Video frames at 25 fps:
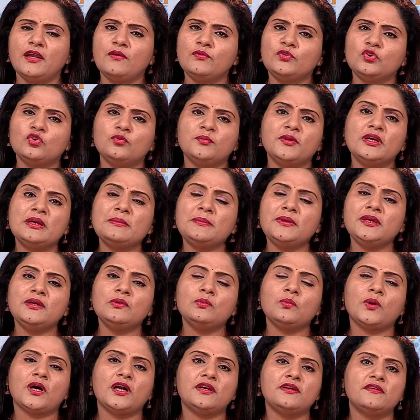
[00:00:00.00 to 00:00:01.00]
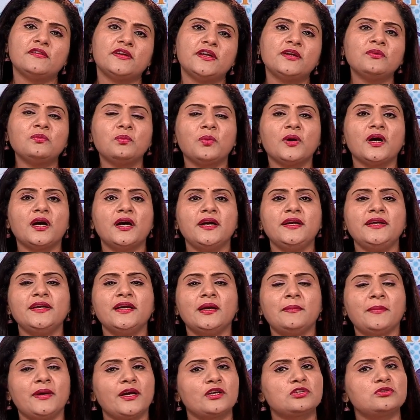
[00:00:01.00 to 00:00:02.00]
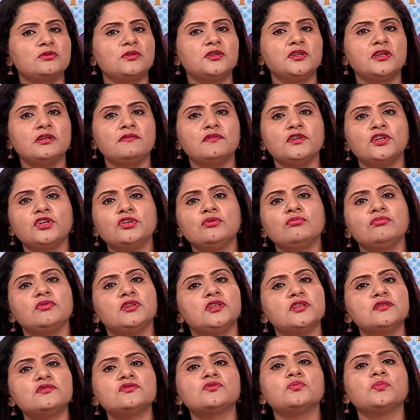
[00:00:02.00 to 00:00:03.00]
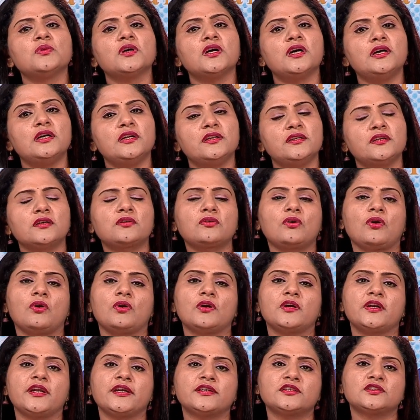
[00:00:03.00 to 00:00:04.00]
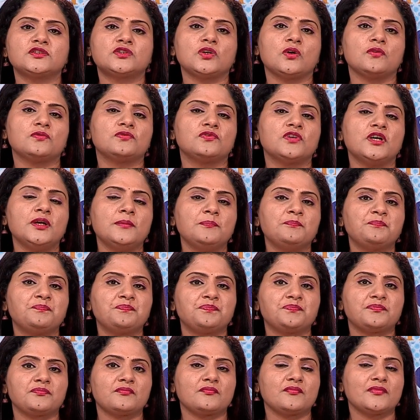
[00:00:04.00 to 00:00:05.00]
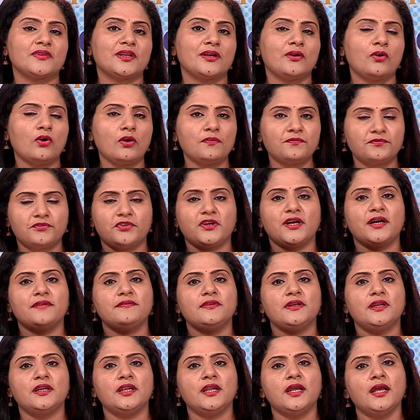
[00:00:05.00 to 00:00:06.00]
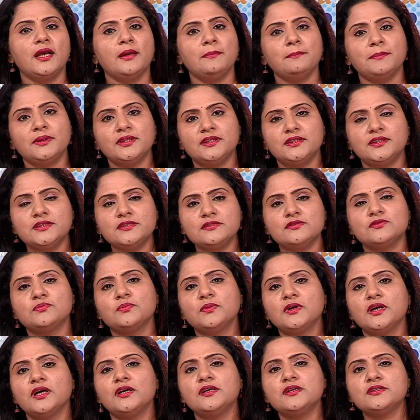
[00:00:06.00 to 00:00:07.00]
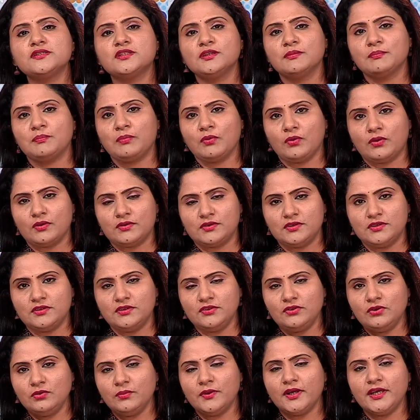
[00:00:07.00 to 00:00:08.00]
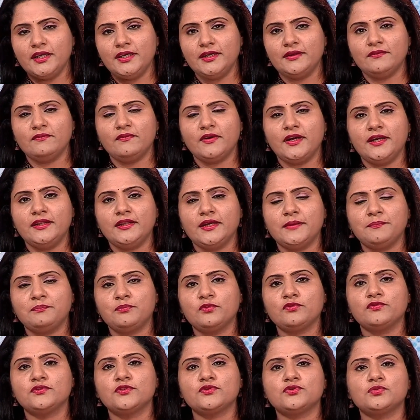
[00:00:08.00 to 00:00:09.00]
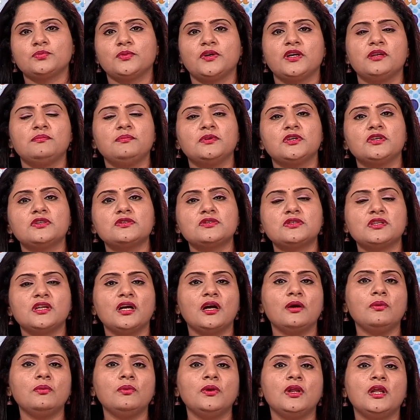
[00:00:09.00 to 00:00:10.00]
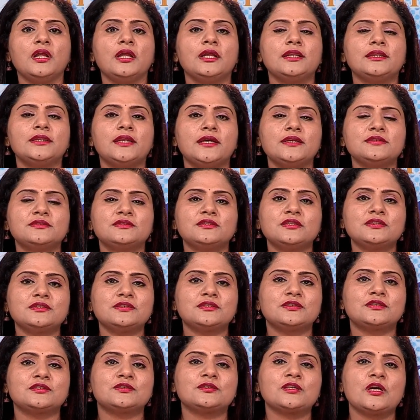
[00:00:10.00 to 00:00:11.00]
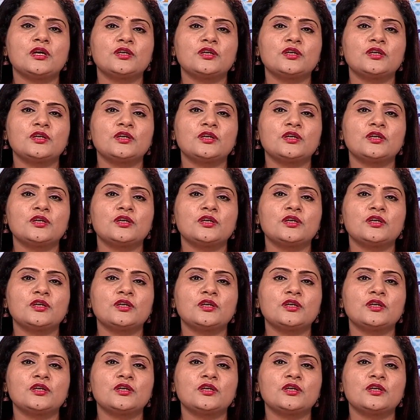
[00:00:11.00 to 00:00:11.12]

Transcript: Now, you may be wondering why I am actually giving you this word in the context of travel. But this word is important. You know why I put this word? Because now there is this